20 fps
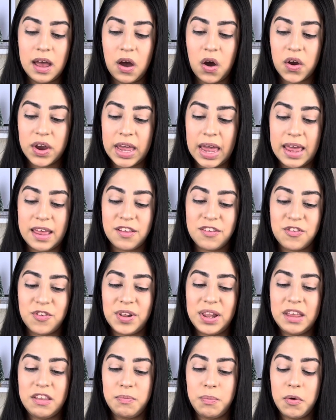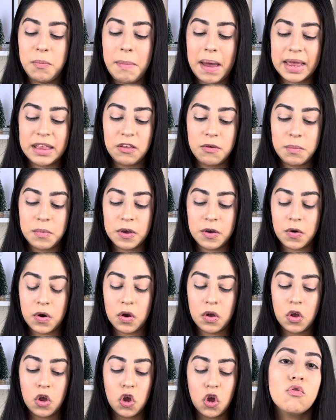Okay, so let's put back the
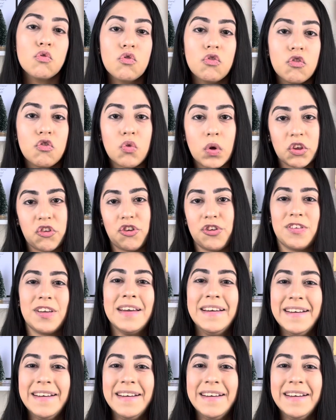mirror with the swatches.